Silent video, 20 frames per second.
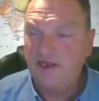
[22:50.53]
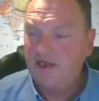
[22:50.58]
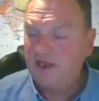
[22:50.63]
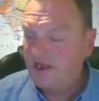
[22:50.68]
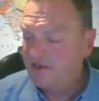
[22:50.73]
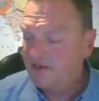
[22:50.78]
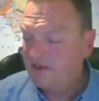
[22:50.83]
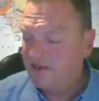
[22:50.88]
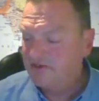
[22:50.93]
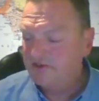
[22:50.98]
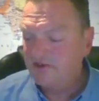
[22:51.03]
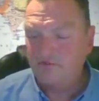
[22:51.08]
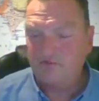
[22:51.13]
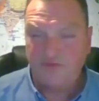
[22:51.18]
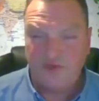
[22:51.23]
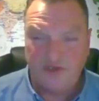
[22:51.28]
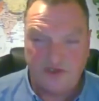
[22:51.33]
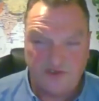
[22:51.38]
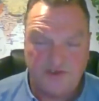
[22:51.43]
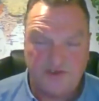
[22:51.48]
And they're doing
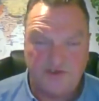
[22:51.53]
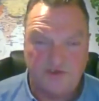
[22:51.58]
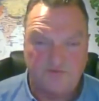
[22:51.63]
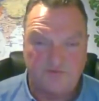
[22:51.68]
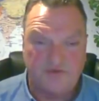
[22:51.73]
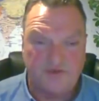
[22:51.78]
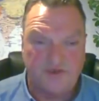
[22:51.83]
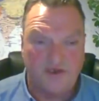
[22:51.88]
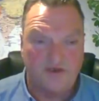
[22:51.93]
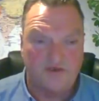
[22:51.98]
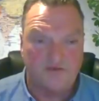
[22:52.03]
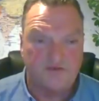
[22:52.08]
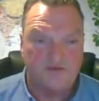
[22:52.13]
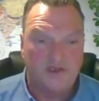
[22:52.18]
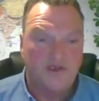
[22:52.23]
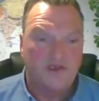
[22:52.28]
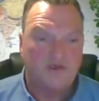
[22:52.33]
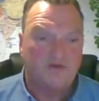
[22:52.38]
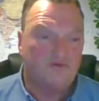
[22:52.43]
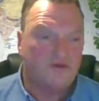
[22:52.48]
pictures of themselves
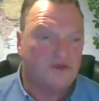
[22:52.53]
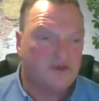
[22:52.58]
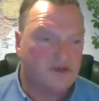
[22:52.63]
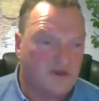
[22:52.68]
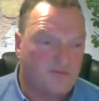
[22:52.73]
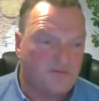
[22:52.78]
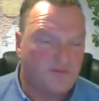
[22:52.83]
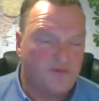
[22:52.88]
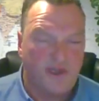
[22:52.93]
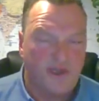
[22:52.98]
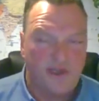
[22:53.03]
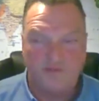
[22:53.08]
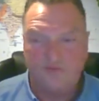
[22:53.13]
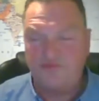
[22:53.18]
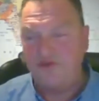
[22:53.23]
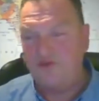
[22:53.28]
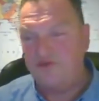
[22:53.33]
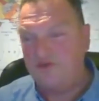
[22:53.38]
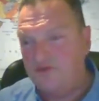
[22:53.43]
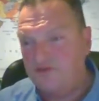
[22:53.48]
with champagne,
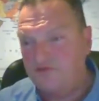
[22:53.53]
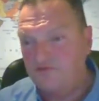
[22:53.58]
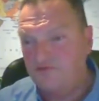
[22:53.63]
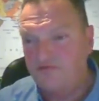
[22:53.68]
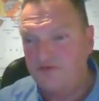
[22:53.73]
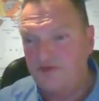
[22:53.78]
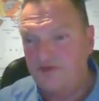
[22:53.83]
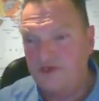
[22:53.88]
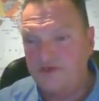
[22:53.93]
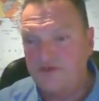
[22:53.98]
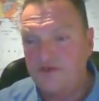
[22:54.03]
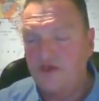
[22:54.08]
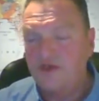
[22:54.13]
pictures with beers,